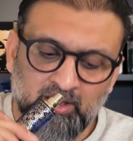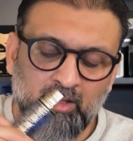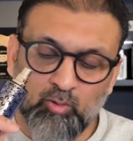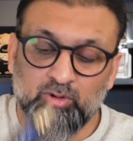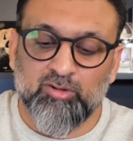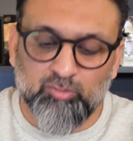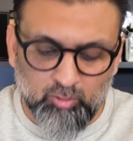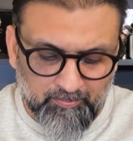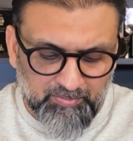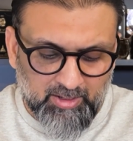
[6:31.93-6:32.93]
good so
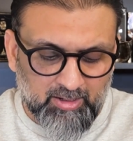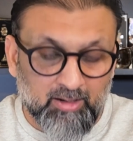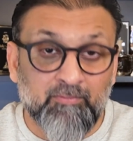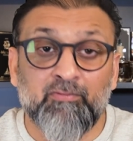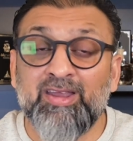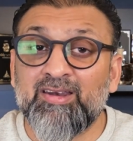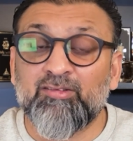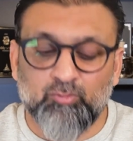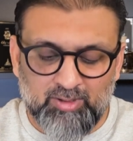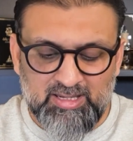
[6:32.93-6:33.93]
uh,
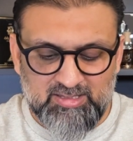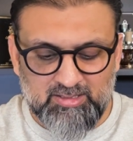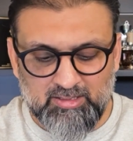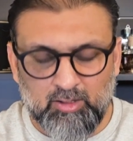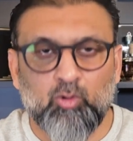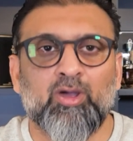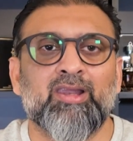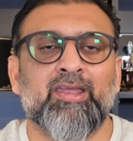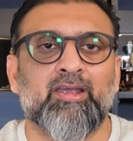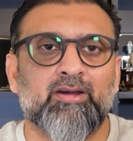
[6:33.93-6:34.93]
fragrance wise
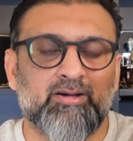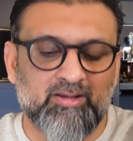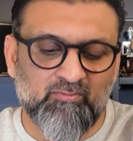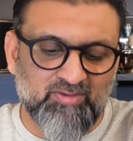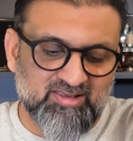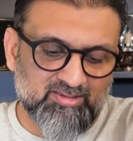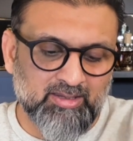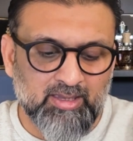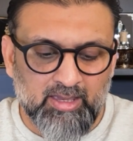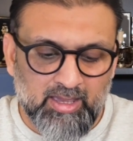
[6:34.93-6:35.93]
loyal agar
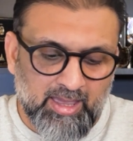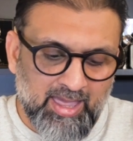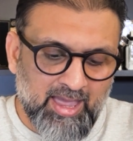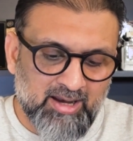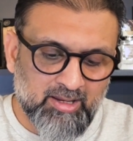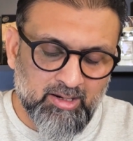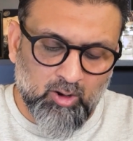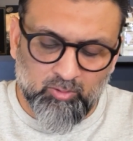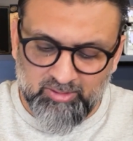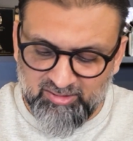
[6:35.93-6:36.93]
wins and
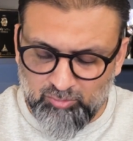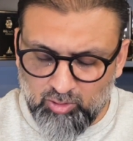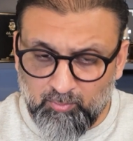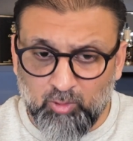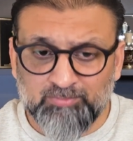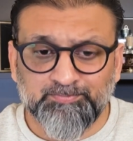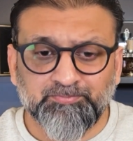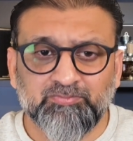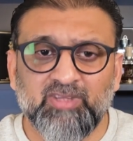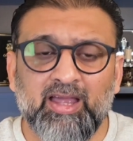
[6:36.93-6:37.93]
now let's talk about
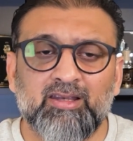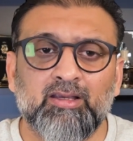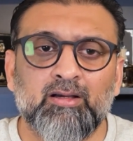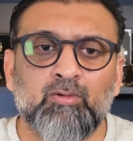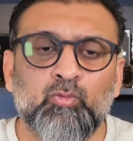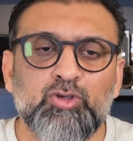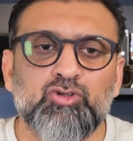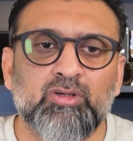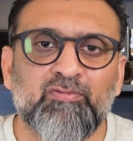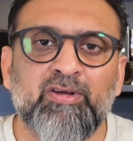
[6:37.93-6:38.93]
that uh,
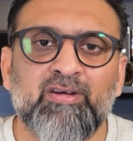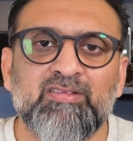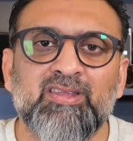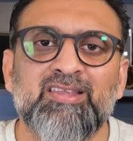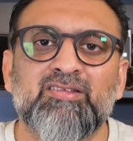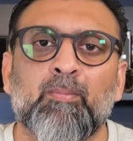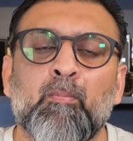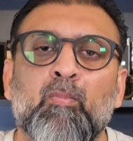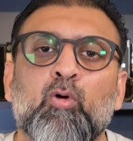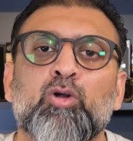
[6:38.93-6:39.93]
which fragrance is
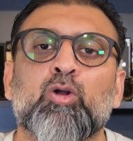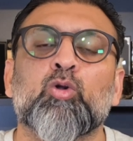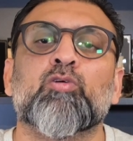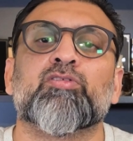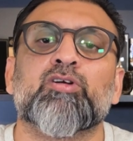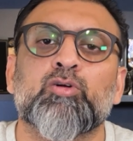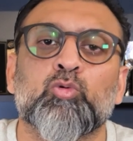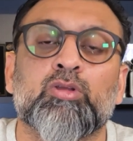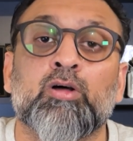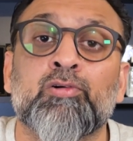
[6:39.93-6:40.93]
more closer
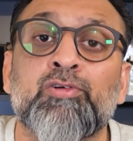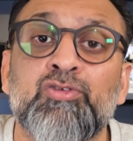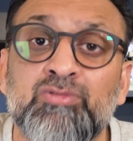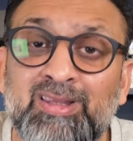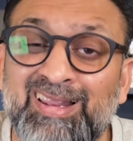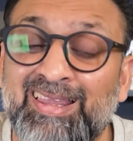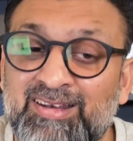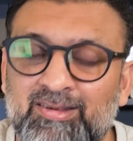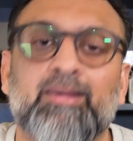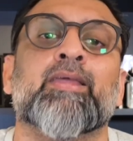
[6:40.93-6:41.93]
to the original
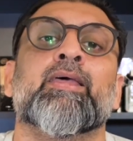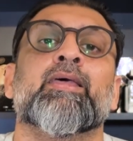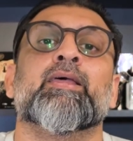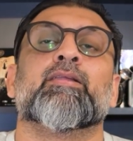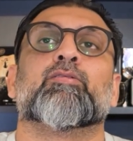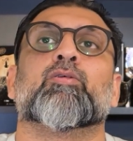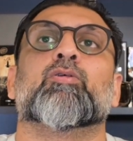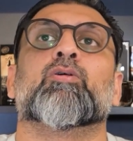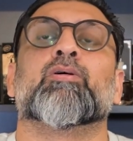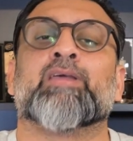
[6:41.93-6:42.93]
Layton.
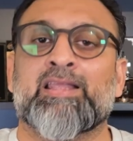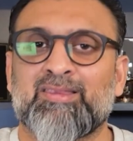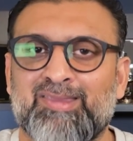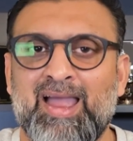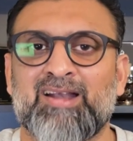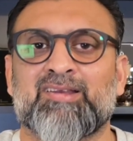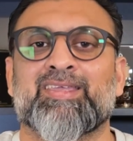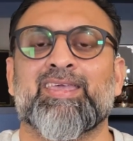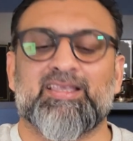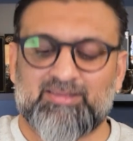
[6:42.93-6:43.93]
So in that
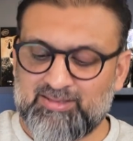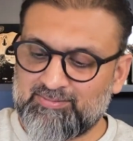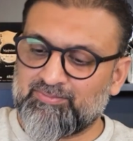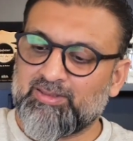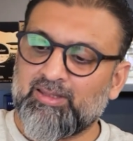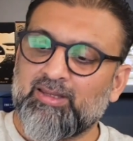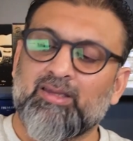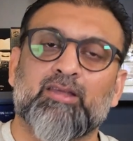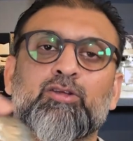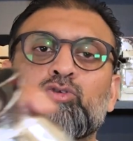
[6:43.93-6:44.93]
case,
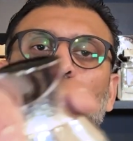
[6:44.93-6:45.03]
the